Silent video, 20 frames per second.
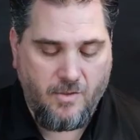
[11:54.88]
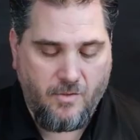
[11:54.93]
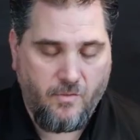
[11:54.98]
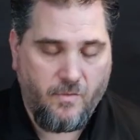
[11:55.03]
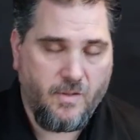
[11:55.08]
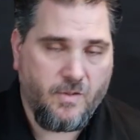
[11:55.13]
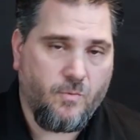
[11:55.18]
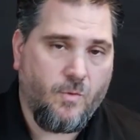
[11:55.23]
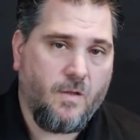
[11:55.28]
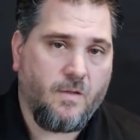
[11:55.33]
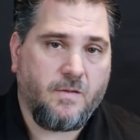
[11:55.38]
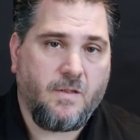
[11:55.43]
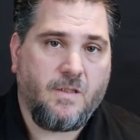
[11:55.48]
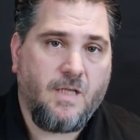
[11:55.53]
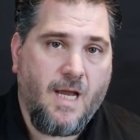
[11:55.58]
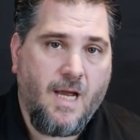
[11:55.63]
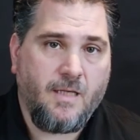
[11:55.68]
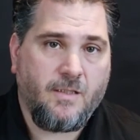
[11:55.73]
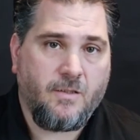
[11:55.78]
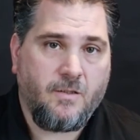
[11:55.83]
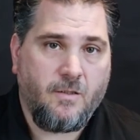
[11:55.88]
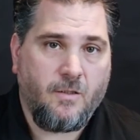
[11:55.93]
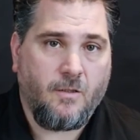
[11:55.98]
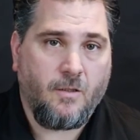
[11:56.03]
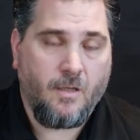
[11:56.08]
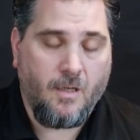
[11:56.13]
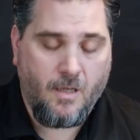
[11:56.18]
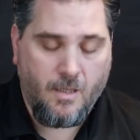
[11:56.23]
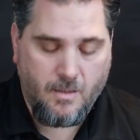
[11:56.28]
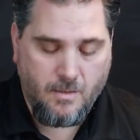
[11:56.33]
do this while it's attached to
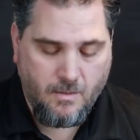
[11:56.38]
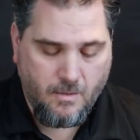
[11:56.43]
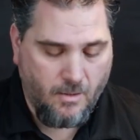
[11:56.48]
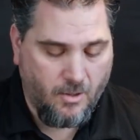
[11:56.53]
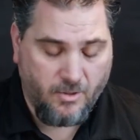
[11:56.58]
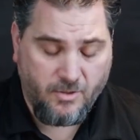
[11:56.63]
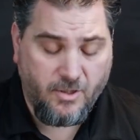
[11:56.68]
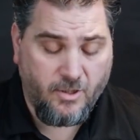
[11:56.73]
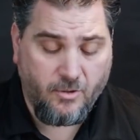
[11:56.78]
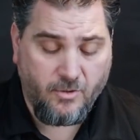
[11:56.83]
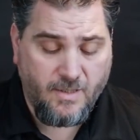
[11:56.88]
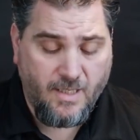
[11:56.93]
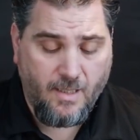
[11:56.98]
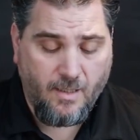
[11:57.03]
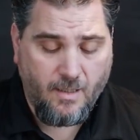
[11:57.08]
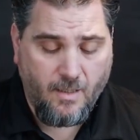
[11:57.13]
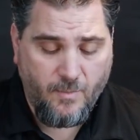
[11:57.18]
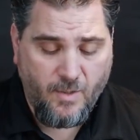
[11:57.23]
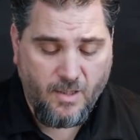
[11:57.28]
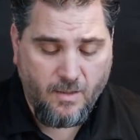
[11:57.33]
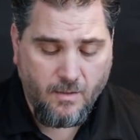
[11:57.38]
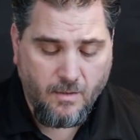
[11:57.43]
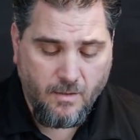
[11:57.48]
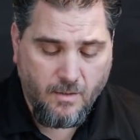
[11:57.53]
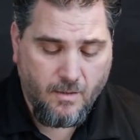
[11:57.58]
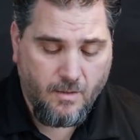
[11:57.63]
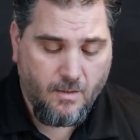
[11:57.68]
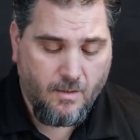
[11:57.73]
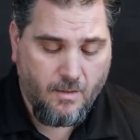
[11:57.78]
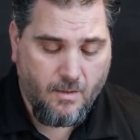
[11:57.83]
your gun, or to your tank, I mean.
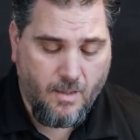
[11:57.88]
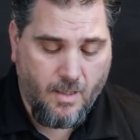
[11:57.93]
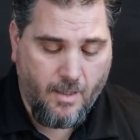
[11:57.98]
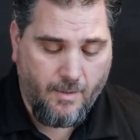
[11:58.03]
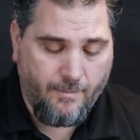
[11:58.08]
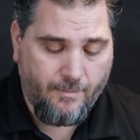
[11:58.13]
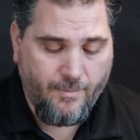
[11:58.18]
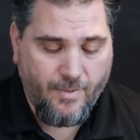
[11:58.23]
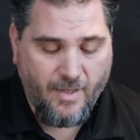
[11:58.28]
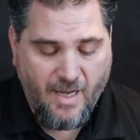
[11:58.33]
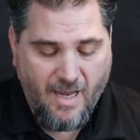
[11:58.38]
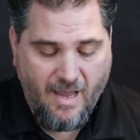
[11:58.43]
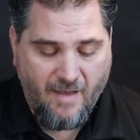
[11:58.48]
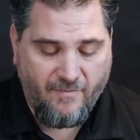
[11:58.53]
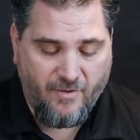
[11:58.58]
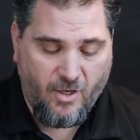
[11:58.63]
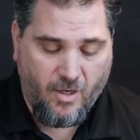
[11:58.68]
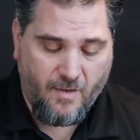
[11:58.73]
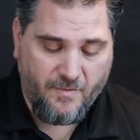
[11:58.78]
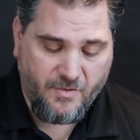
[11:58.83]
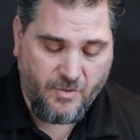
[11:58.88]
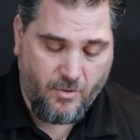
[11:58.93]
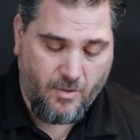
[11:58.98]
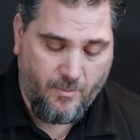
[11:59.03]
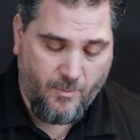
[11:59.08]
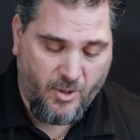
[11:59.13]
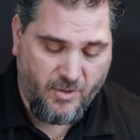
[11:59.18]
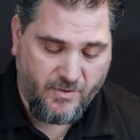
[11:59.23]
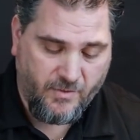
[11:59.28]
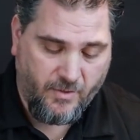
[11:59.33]
But I have it off, so
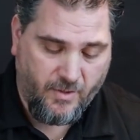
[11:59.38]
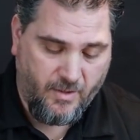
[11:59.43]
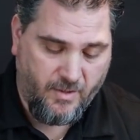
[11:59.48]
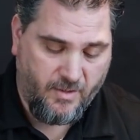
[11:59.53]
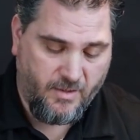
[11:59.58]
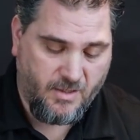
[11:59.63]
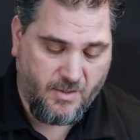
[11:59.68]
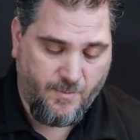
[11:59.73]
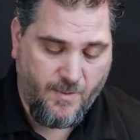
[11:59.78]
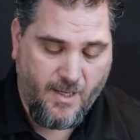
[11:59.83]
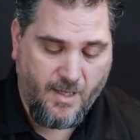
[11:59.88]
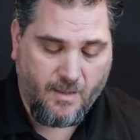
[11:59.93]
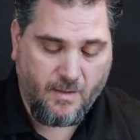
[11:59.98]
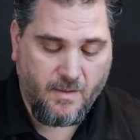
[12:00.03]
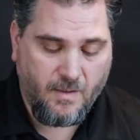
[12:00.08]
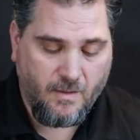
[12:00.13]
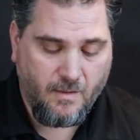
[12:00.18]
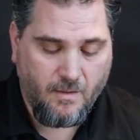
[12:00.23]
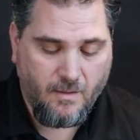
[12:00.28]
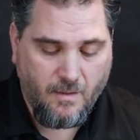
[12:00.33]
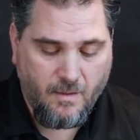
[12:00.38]
I'm also going to inspect